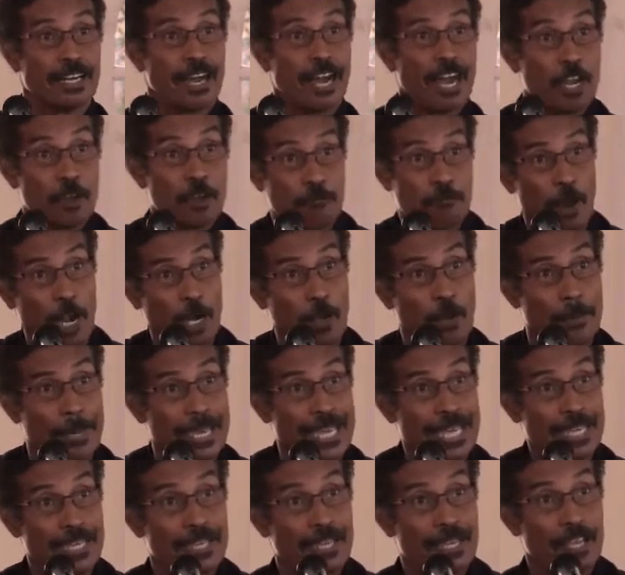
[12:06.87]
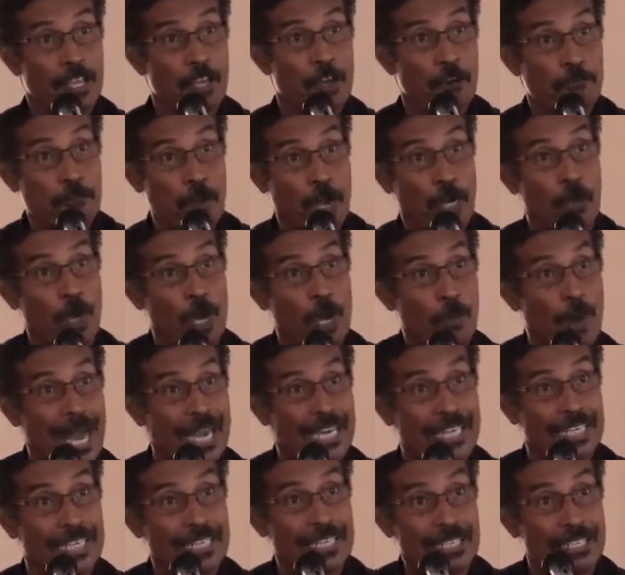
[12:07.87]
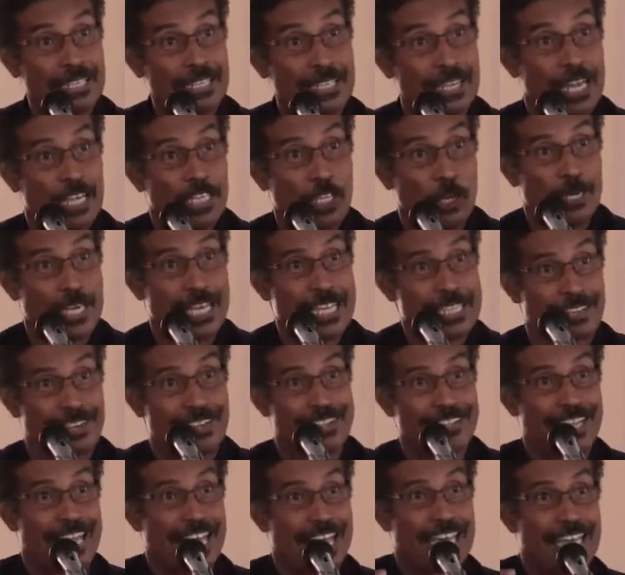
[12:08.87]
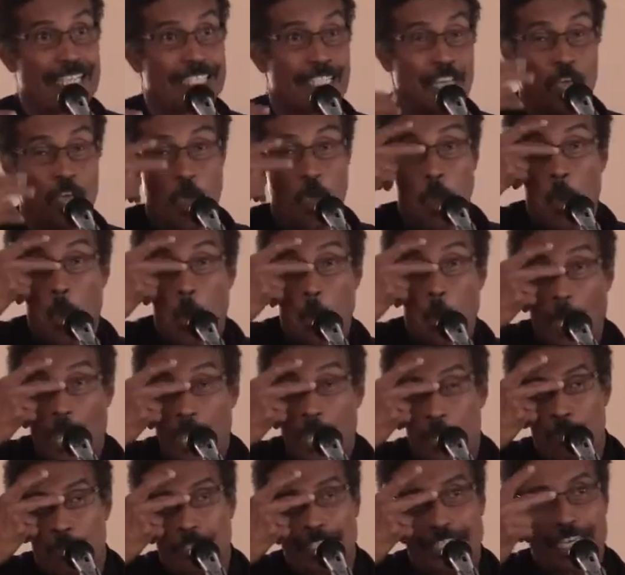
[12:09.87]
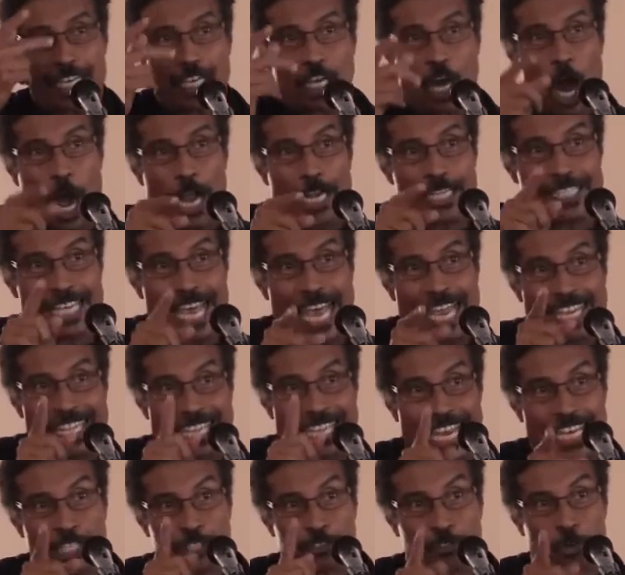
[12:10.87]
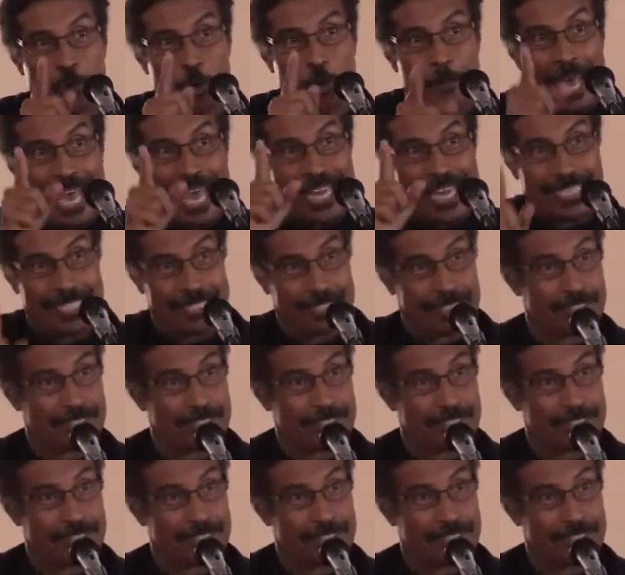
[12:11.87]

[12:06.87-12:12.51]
Are you following me? You follow Waggoner? No, these are lines. When you see God send light through men,